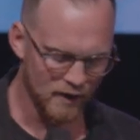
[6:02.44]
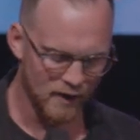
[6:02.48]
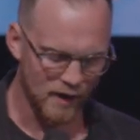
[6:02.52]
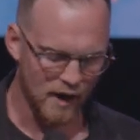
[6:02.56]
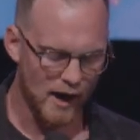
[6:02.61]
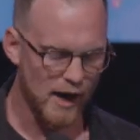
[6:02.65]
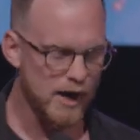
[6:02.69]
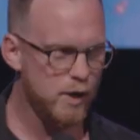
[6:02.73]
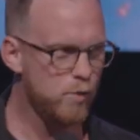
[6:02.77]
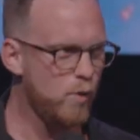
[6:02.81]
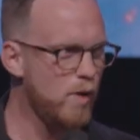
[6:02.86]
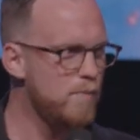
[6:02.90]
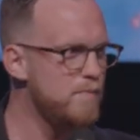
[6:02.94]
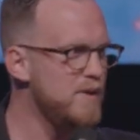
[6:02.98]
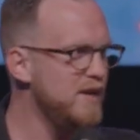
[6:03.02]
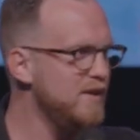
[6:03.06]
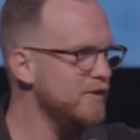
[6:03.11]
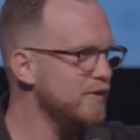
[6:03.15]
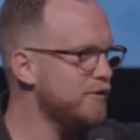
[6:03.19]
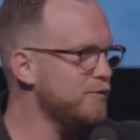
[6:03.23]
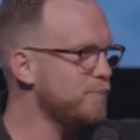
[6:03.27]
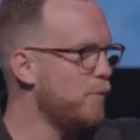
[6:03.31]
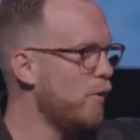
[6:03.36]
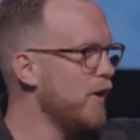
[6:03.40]
Are you with me
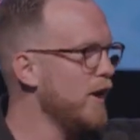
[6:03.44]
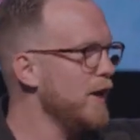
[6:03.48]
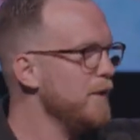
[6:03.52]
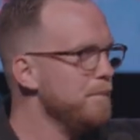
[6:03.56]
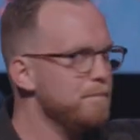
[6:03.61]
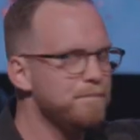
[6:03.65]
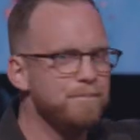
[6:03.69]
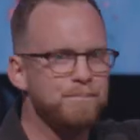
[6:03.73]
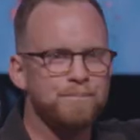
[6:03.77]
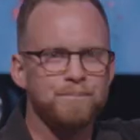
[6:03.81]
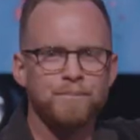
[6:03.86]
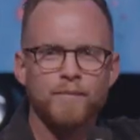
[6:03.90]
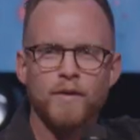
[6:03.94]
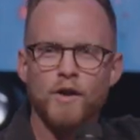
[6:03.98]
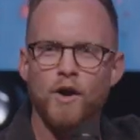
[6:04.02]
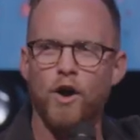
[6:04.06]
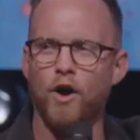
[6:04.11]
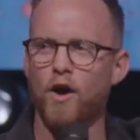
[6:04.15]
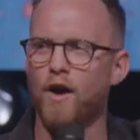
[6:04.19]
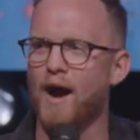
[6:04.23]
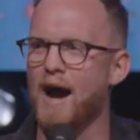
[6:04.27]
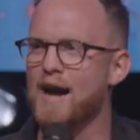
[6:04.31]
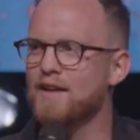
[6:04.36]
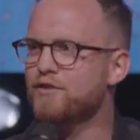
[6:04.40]
this morning?
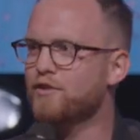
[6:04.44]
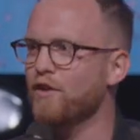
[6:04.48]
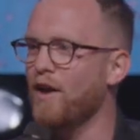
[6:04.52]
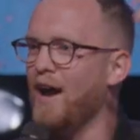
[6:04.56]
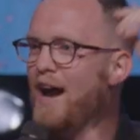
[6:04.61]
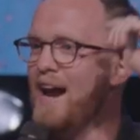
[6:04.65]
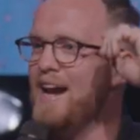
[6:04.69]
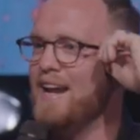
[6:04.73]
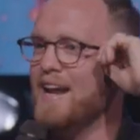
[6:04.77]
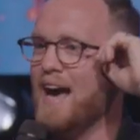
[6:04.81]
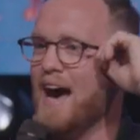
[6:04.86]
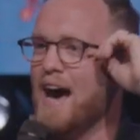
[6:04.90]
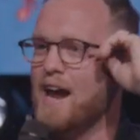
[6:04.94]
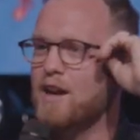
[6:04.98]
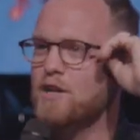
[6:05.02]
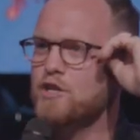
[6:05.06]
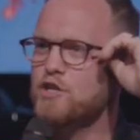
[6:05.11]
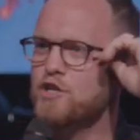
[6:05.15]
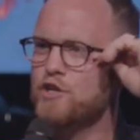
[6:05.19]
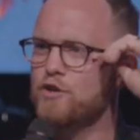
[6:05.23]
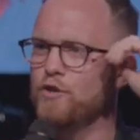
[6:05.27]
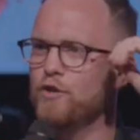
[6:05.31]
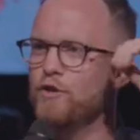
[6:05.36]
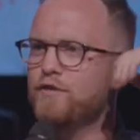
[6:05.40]
All right, so eight
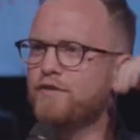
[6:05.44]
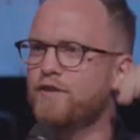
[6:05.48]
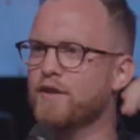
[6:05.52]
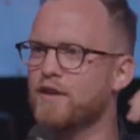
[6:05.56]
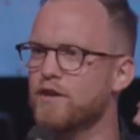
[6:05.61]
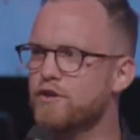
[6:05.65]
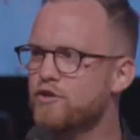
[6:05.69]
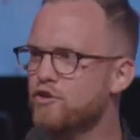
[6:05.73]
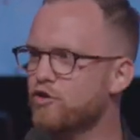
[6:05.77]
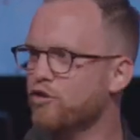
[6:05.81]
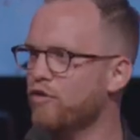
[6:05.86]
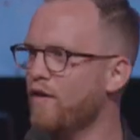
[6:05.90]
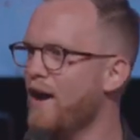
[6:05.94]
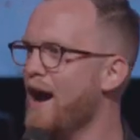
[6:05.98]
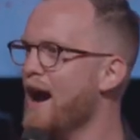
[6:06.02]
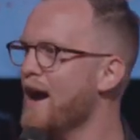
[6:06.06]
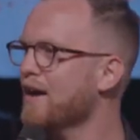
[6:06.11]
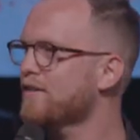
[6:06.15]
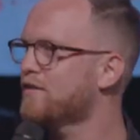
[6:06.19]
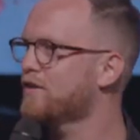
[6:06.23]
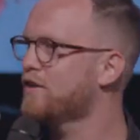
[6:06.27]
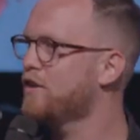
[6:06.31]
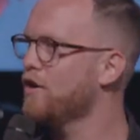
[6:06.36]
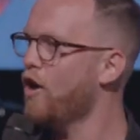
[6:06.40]
attitudes that
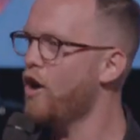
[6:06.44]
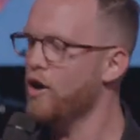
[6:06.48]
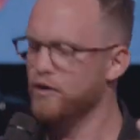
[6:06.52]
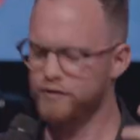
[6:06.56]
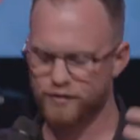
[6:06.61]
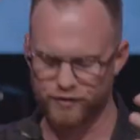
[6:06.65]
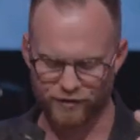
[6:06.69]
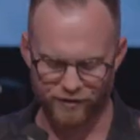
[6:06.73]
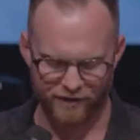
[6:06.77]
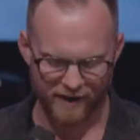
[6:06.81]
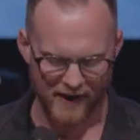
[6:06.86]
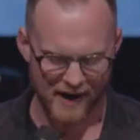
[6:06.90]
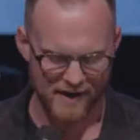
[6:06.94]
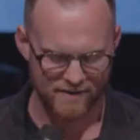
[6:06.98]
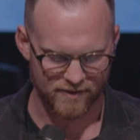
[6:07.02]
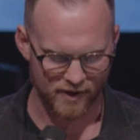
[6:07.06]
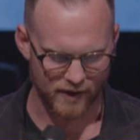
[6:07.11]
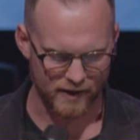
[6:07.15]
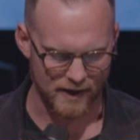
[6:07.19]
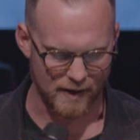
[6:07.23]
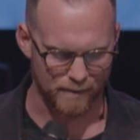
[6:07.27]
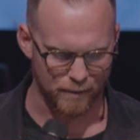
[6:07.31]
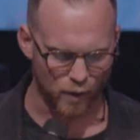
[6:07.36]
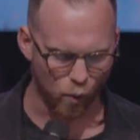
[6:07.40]
attract God's favor.
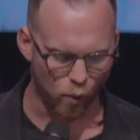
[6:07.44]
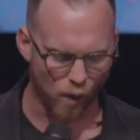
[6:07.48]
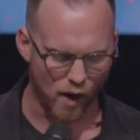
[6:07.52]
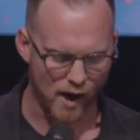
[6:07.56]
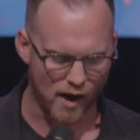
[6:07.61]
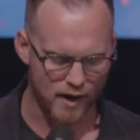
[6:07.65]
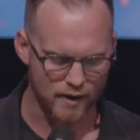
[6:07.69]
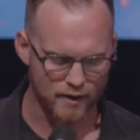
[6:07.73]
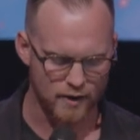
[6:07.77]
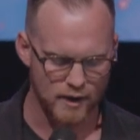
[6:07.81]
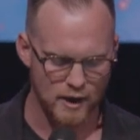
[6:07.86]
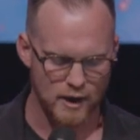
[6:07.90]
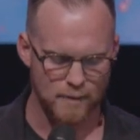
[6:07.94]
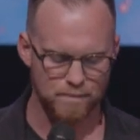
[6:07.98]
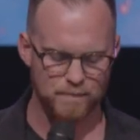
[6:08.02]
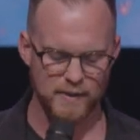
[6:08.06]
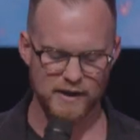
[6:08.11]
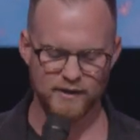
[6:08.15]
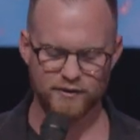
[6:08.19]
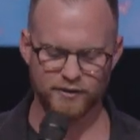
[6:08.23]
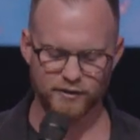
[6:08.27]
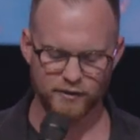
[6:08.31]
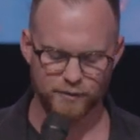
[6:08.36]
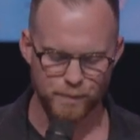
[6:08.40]
Number one,
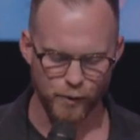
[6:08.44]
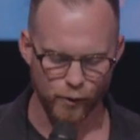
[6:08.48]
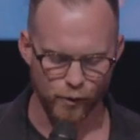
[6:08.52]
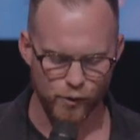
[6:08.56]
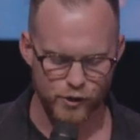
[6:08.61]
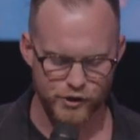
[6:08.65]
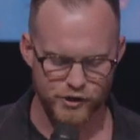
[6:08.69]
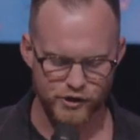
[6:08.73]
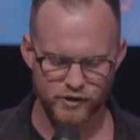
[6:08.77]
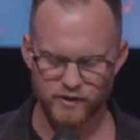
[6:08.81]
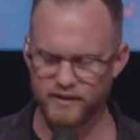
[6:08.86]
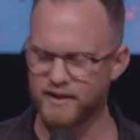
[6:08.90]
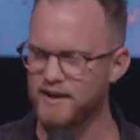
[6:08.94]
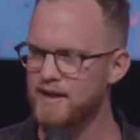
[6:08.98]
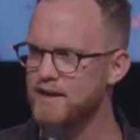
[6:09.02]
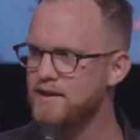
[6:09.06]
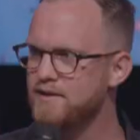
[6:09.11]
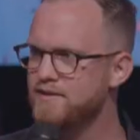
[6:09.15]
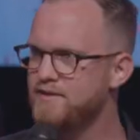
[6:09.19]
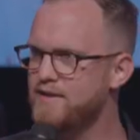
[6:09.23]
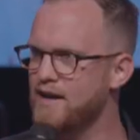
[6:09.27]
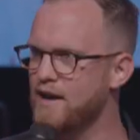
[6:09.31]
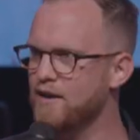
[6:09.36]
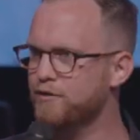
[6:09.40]
be spiritually
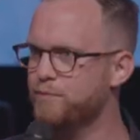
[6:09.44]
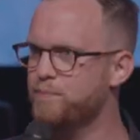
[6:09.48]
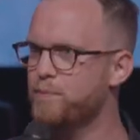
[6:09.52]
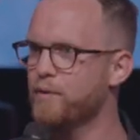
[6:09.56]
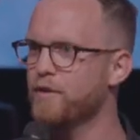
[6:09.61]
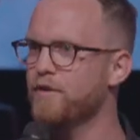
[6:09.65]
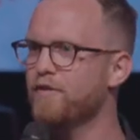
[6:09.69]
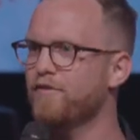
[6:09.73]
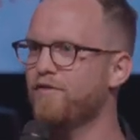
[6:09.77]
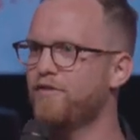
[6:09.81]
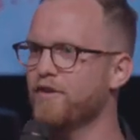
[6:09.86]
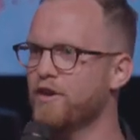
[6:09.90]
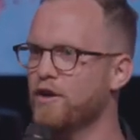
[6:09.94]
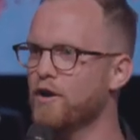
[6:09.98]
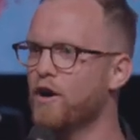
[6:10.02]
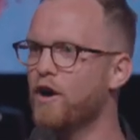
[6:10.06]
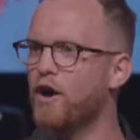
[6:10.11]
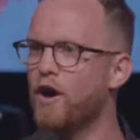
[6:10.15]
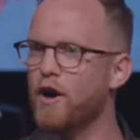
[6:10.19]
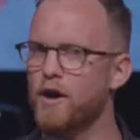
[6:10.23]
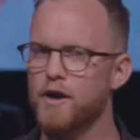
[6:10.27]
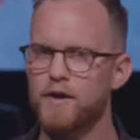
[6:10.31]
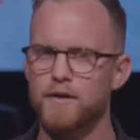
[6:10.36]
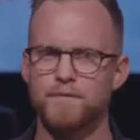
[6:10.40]
desperate for
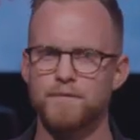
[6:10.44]
God.